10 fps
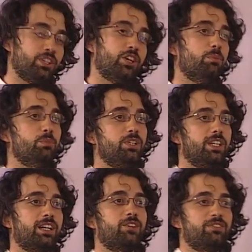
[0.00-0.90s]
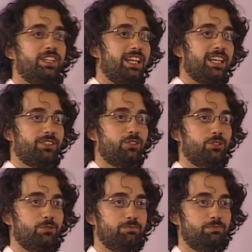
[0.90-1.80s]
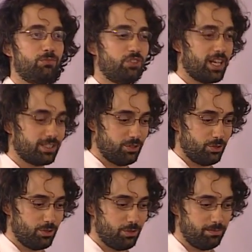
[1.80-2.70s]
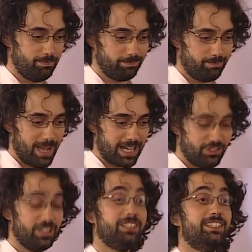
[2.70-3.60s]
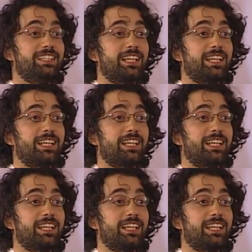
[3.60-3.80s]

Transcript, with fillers: Often, when these uh, theories uh, are